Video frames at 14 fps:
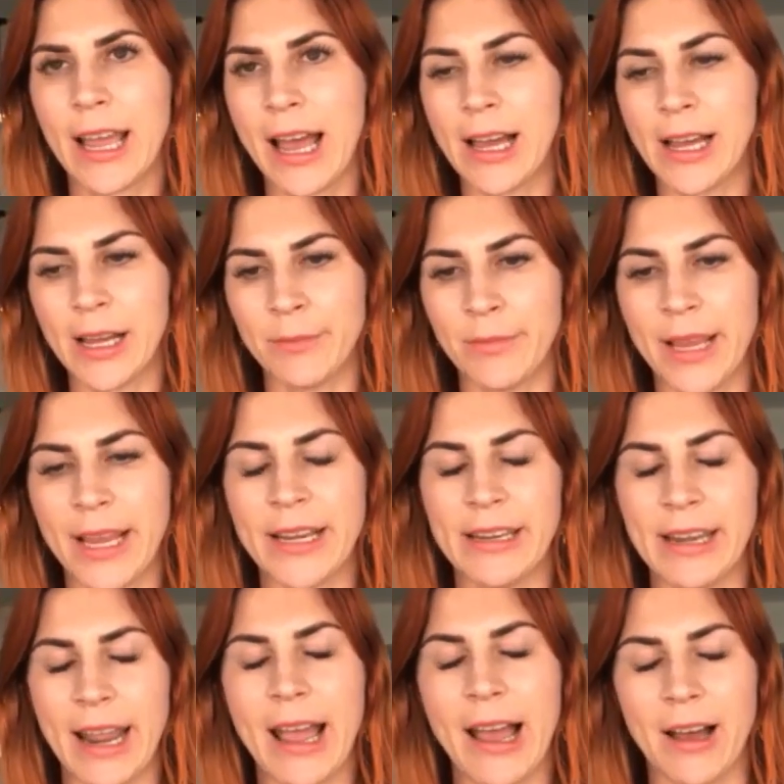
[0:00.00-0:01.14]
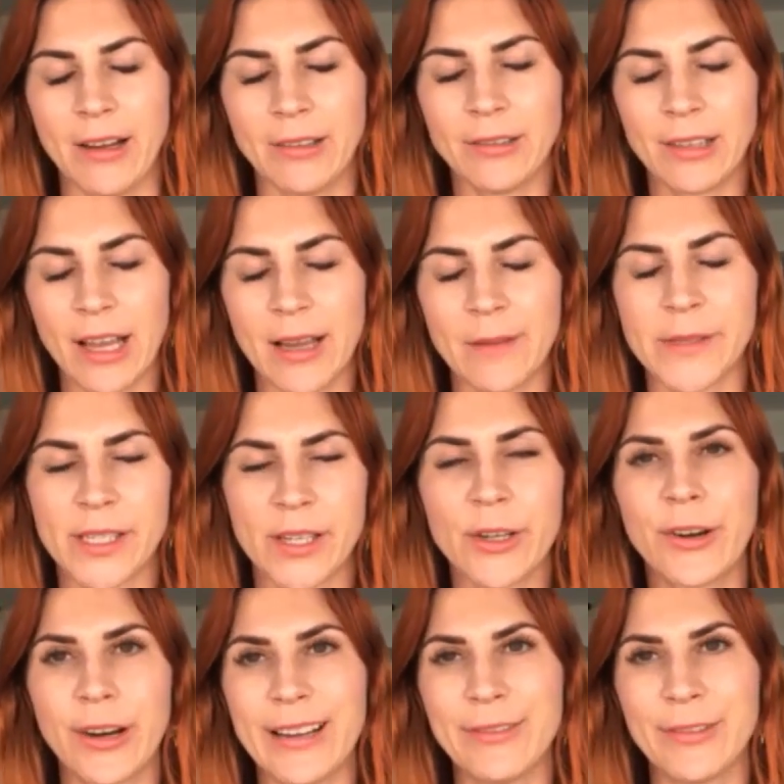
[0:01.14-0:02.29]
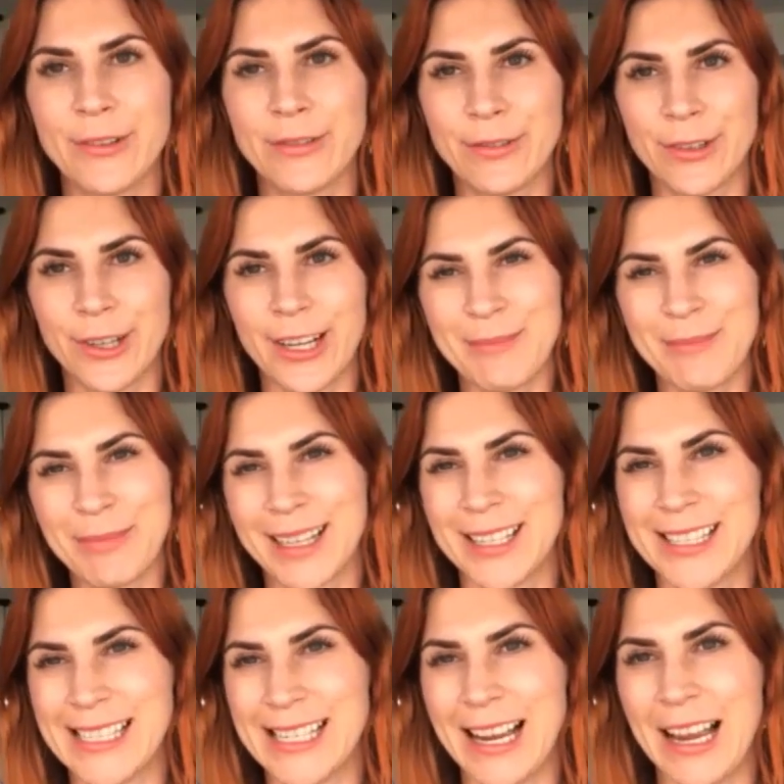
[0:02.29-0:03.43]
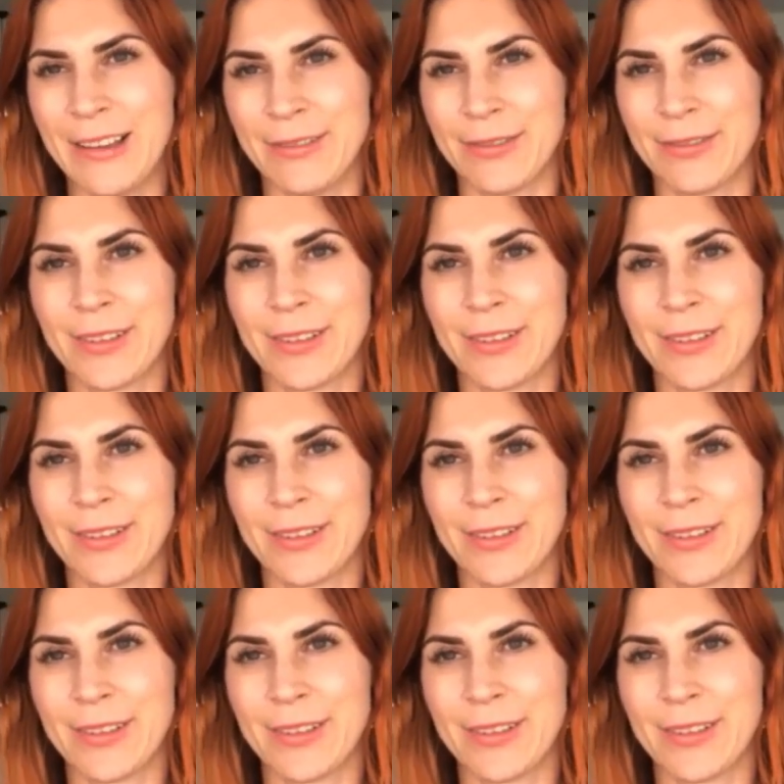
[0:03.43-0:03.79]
And now I'm so grateful for it, because I